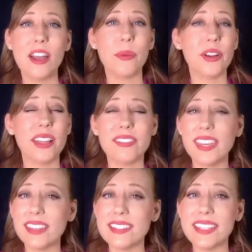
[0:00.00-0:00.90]
We don't have
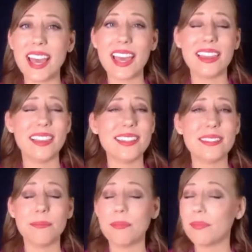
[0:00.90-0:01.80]
kids yet.
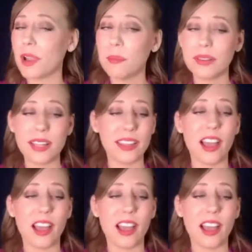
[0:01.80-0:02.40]
Let's completely